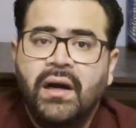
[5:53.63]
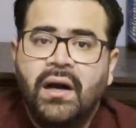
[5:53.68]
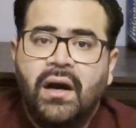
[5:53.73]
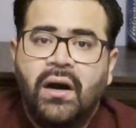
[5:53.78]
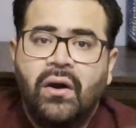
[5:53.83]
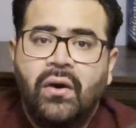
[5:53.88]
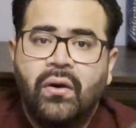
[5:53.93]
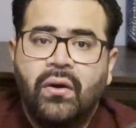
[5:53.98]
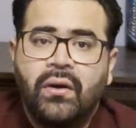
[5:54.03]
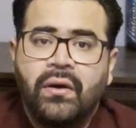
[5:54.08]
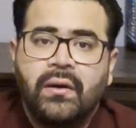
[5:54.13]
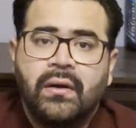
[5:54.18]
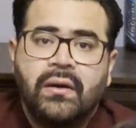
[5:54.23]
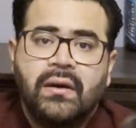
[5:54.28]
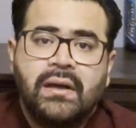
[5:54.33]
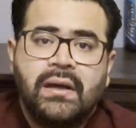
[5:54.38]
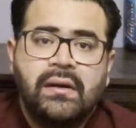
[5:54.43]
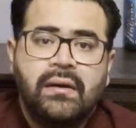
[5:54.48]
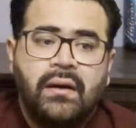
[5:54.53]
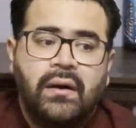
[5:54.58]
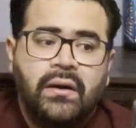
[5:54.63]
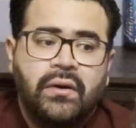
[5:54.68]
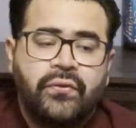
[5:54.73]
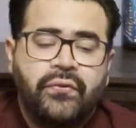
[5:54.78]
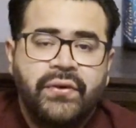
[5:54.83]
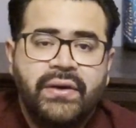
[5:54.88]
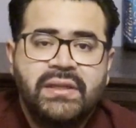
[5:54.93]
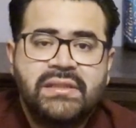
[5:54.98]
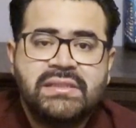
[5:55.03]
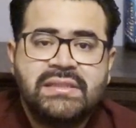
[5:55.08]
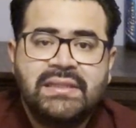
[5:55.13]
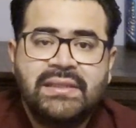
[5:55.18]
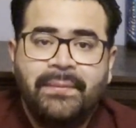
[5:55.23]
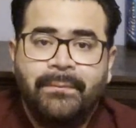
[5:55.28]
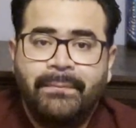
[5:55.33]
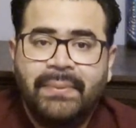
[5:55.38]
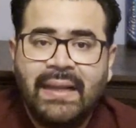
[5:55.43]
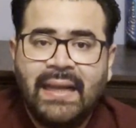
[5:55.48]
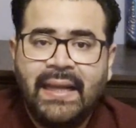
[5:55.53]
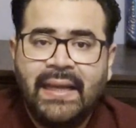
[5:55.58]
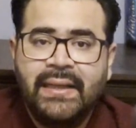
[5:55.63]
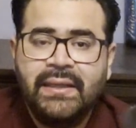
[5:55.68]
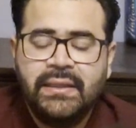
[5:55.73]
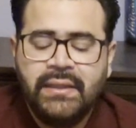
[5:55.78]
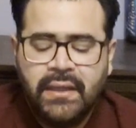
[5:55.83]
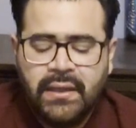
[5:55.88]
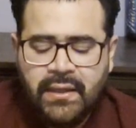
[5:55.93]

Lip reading: or a creatine blend